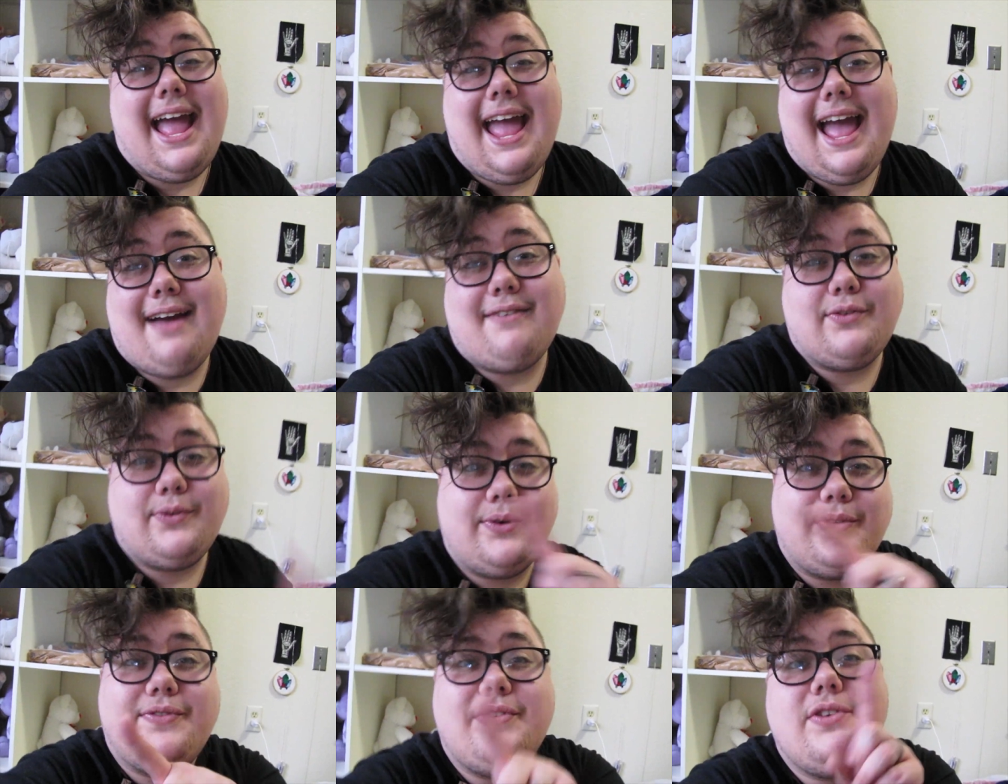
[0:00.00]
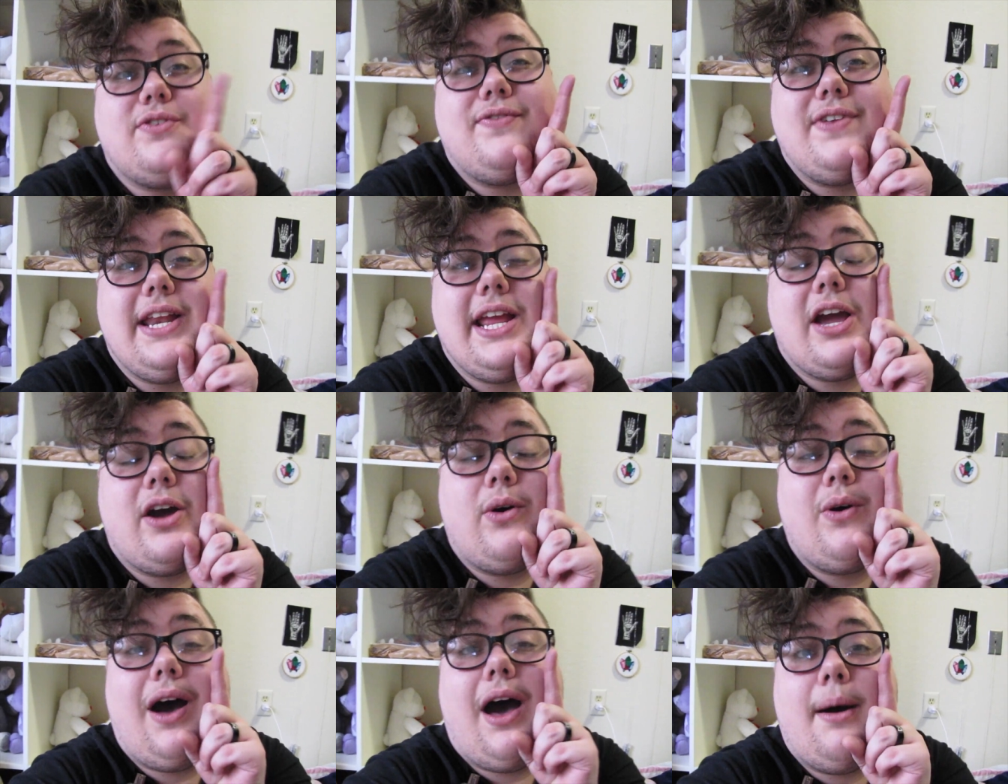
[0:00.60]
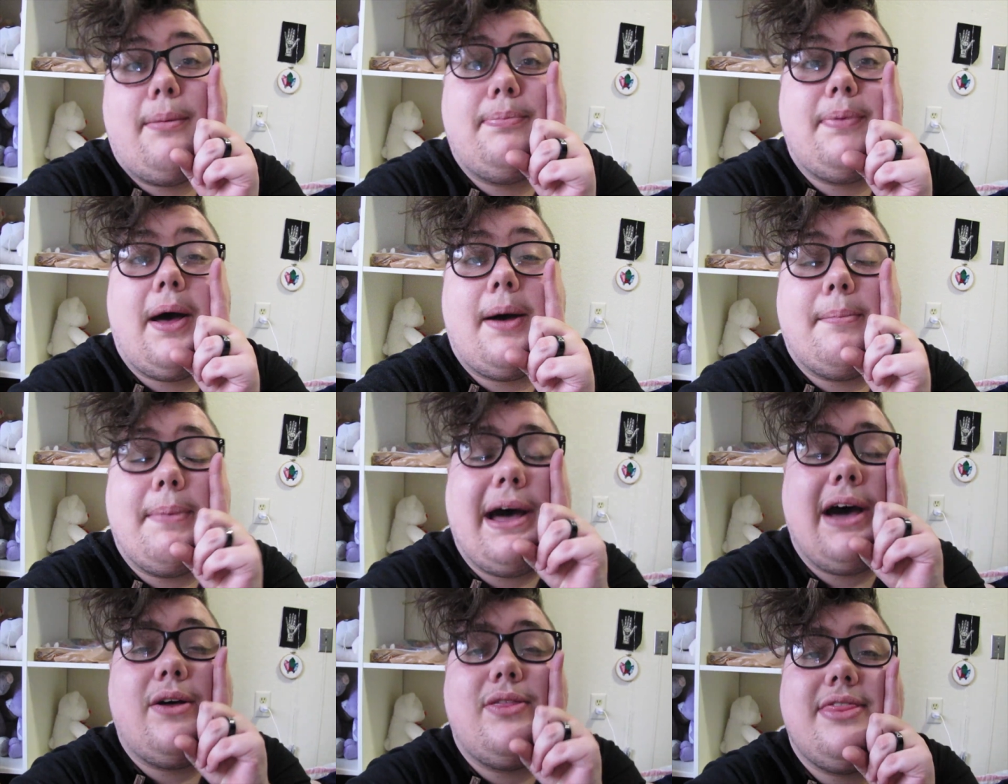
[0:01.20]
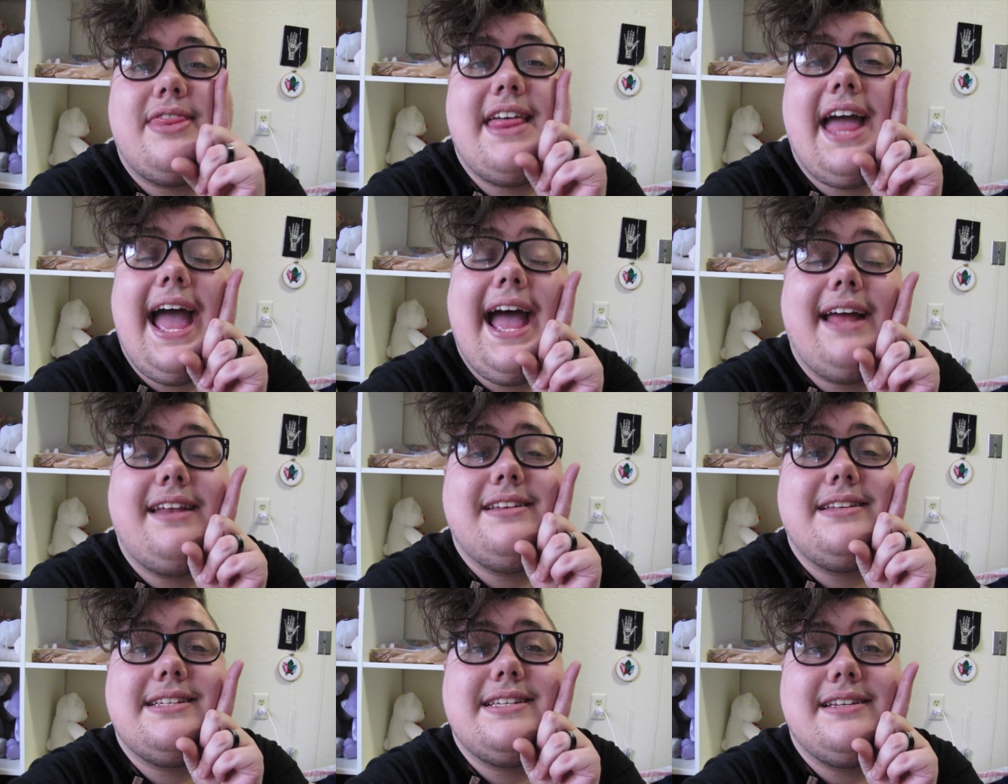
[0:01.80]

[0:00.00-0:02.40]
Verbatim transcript: I have a review video up about that